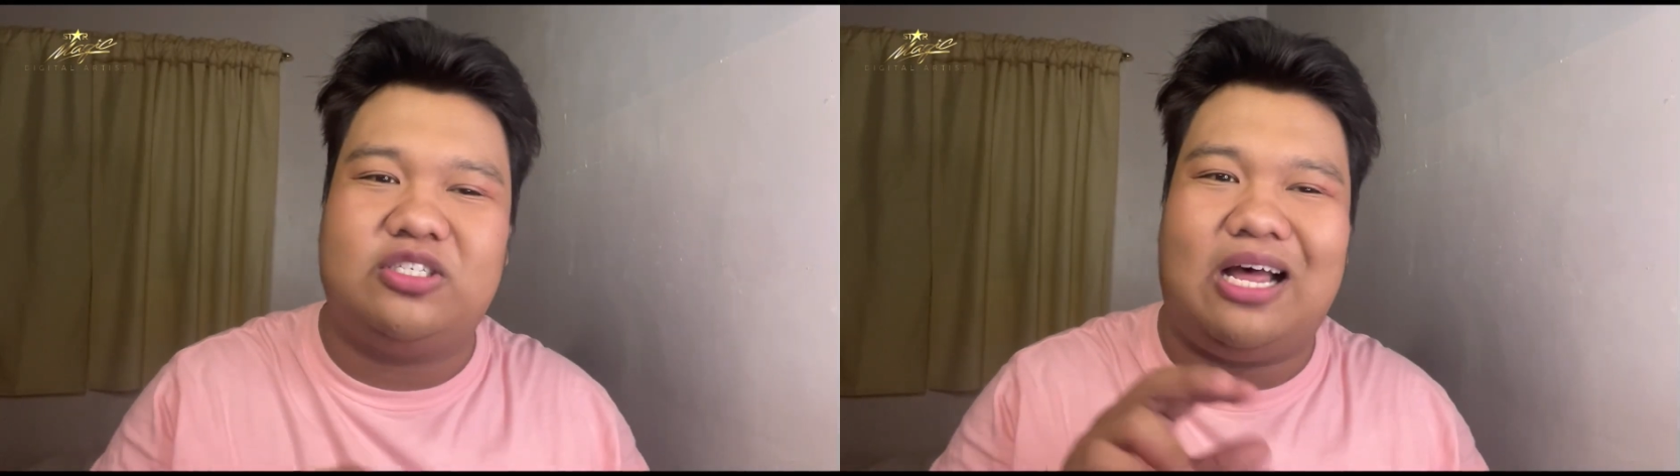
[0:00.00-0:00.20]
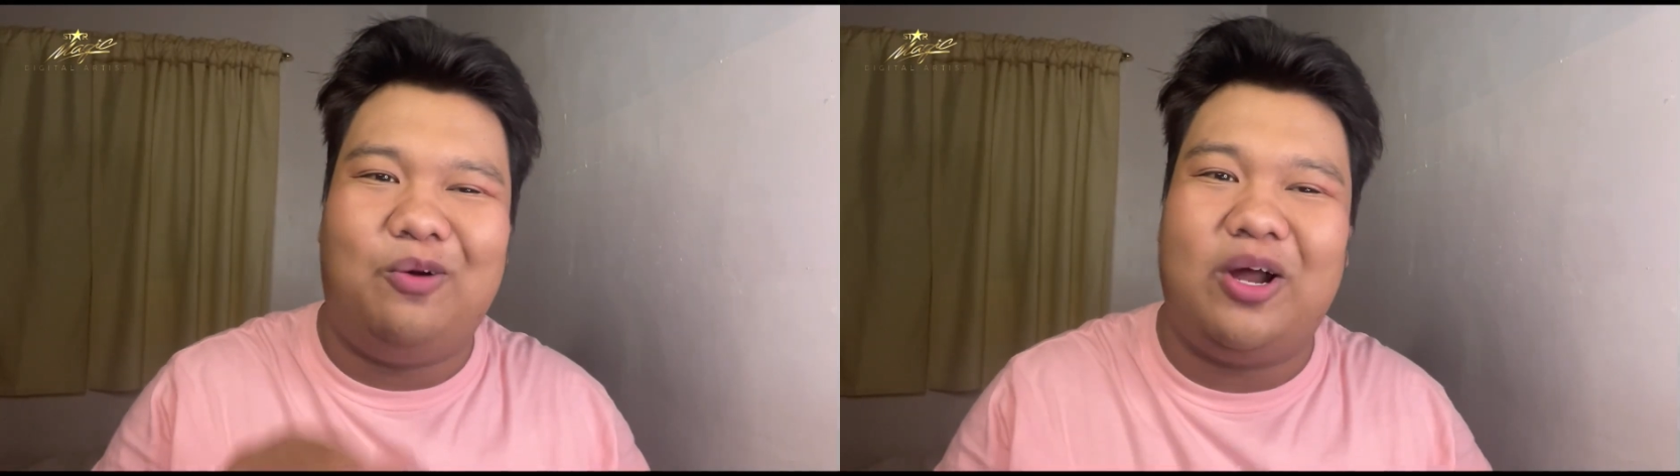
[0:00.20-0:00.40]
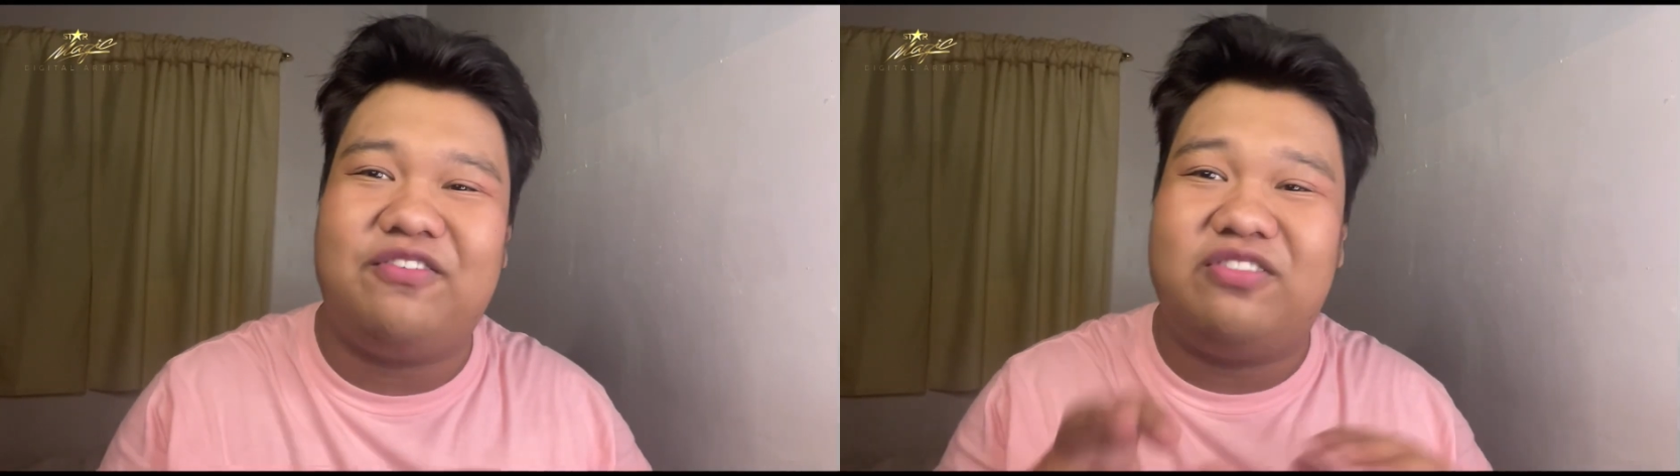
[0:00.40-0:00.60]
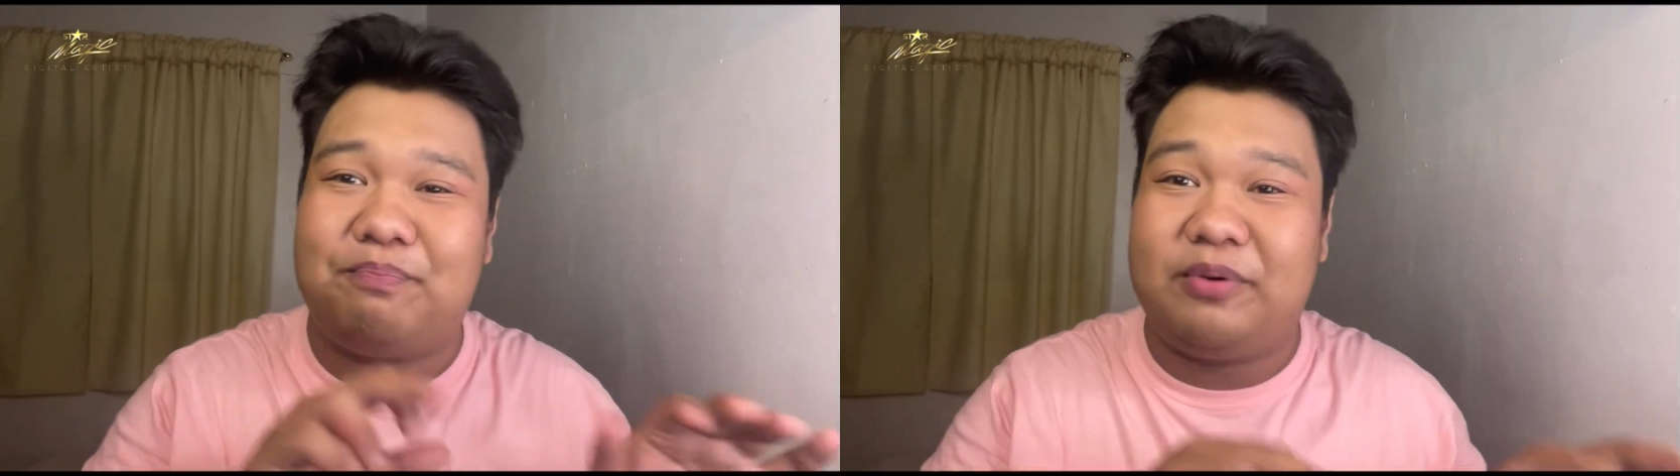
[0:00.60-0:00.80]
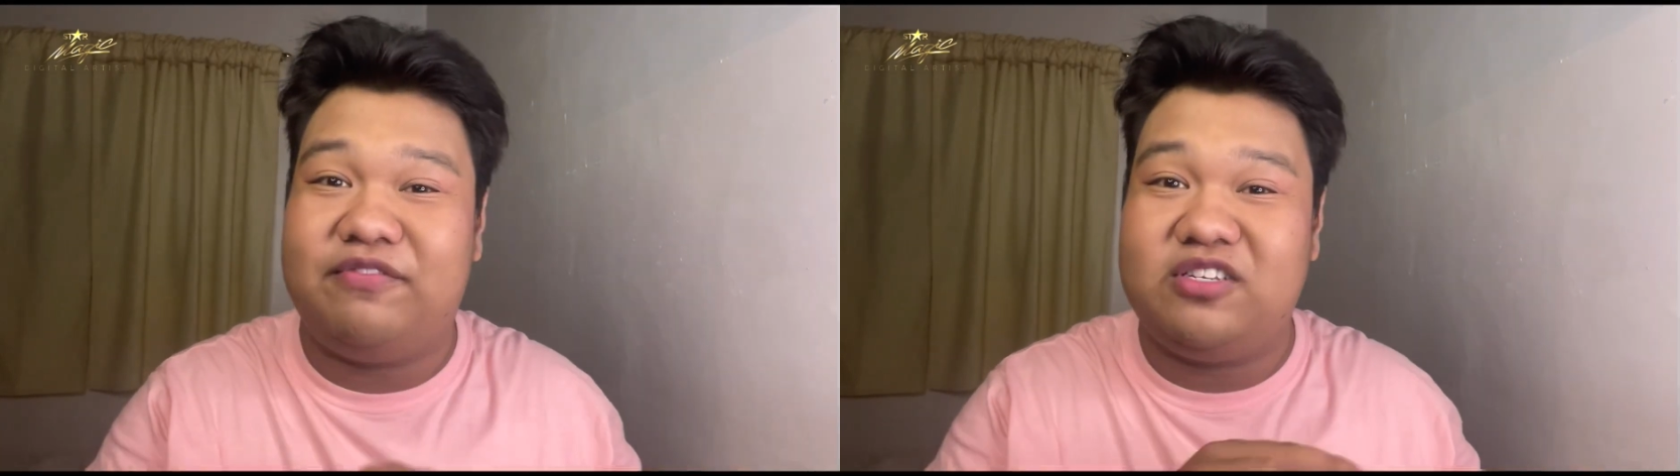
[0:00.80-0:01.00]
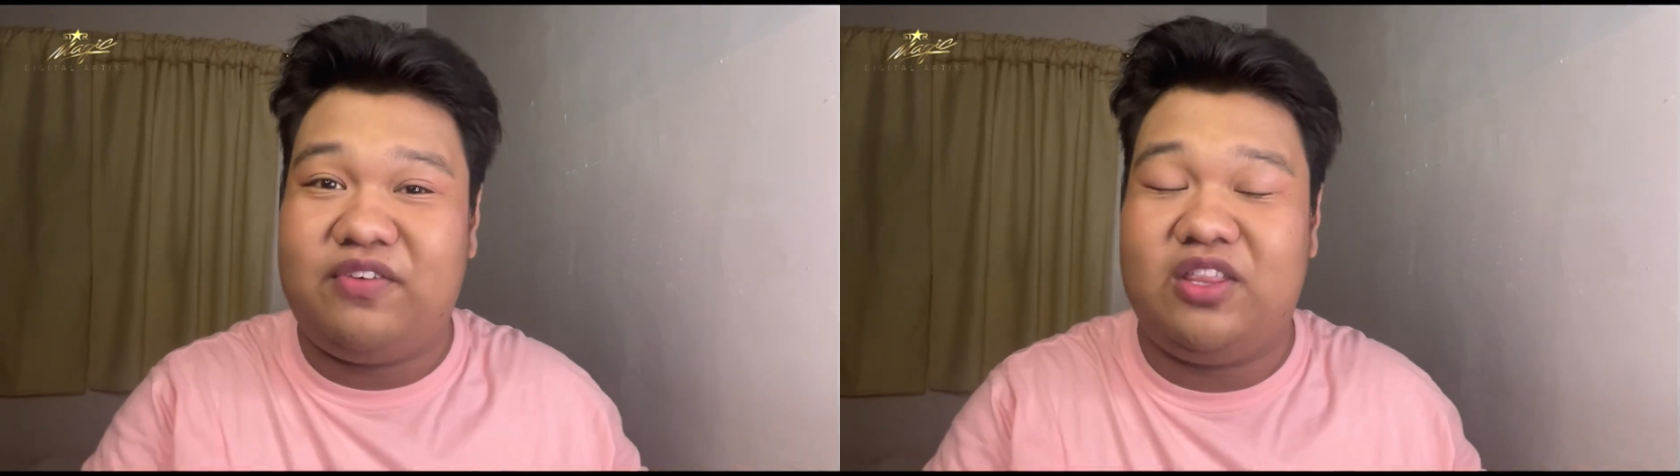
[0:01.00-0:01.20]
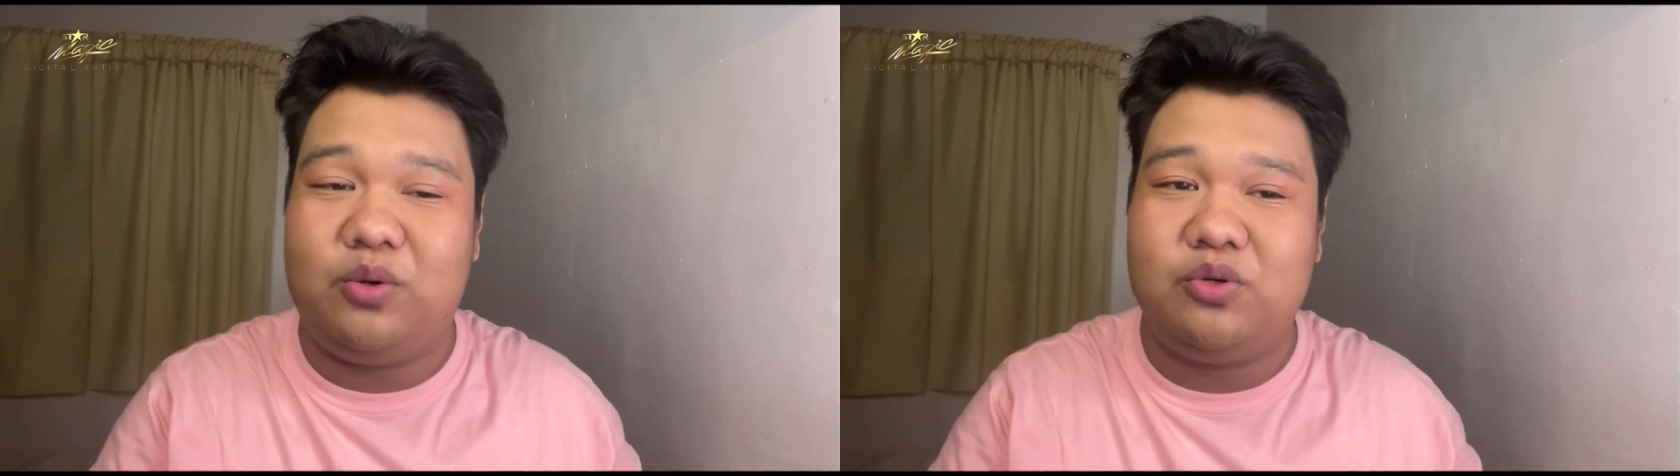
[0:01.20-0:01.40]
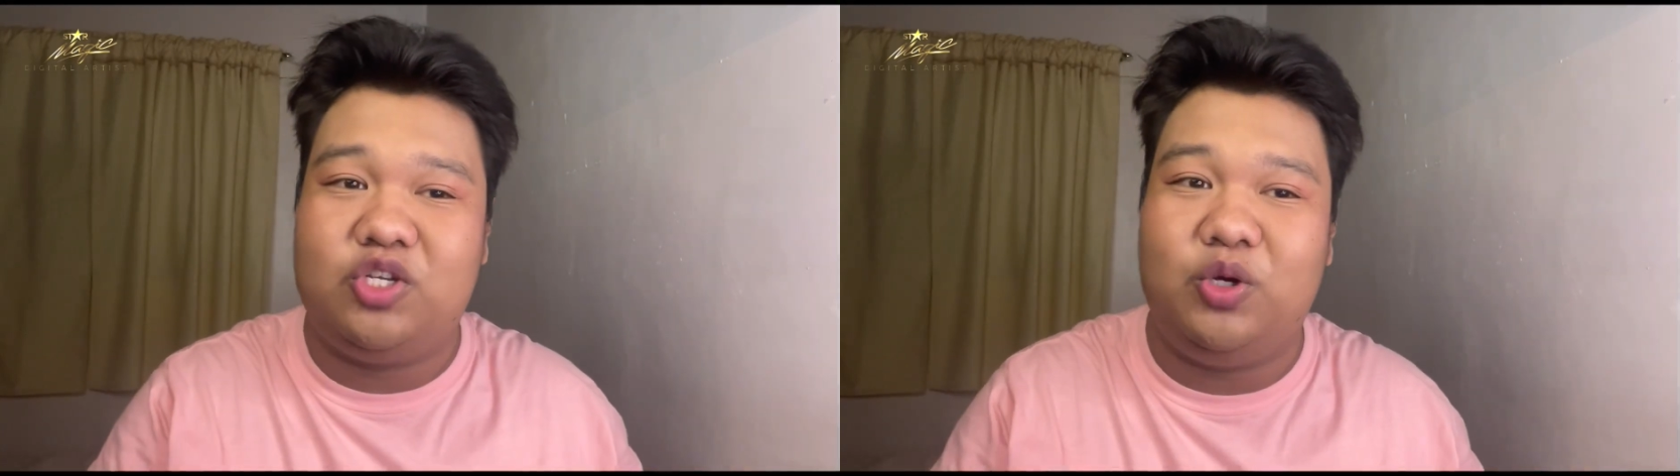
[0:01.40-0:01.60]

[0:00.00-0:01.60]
sa one of the previous videos.